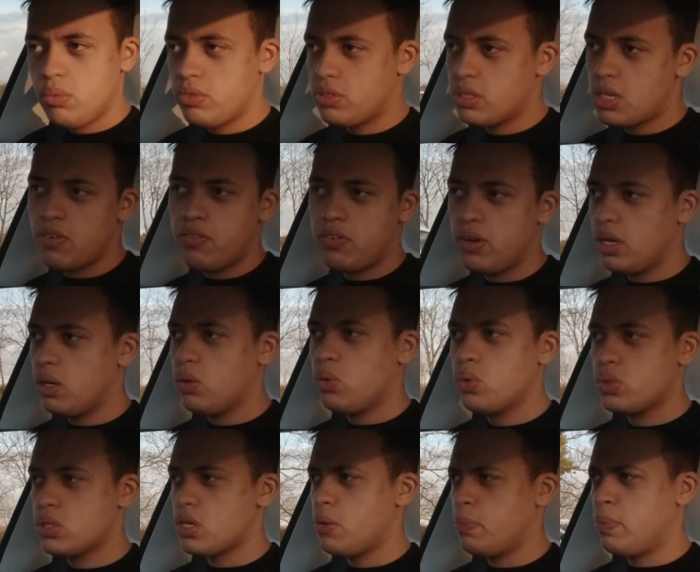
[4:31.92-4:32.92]
with stuff like
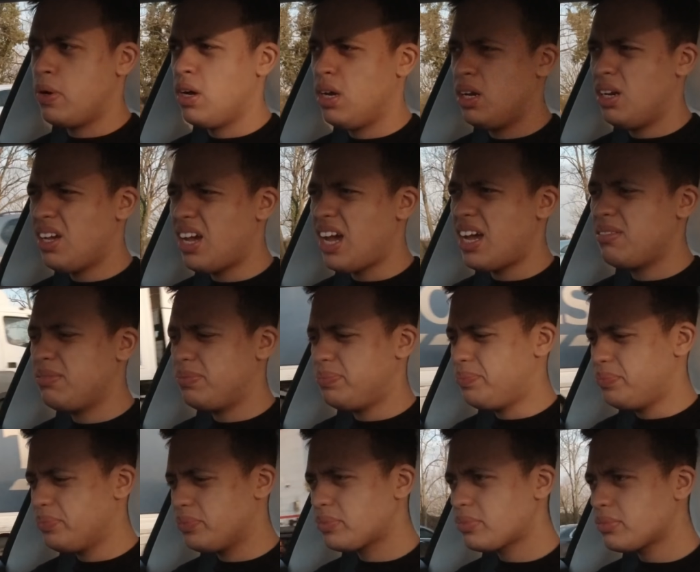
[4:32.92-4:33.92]
autopilot. And
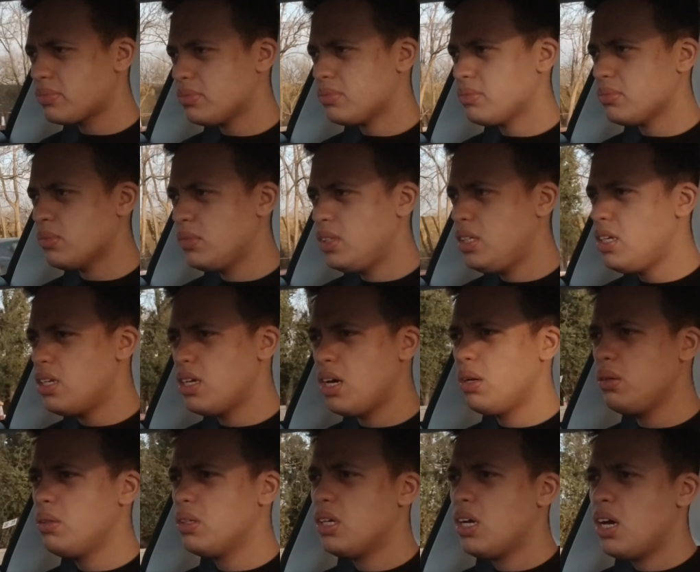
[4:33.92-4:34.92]
you
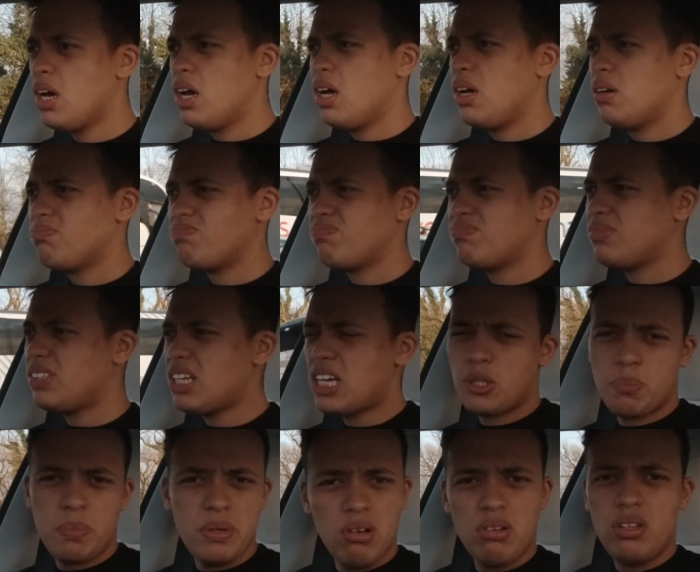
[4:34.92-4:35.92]
know,
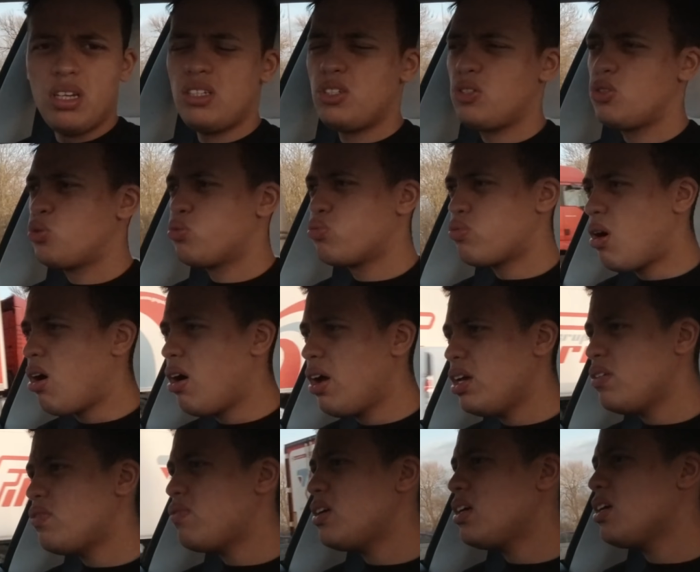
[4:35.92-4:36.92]
let's be honest,
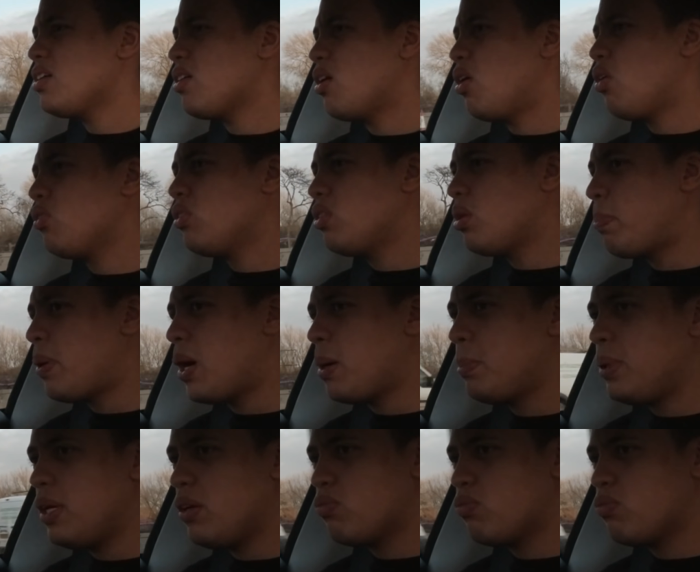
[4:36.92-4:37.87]
driving on the public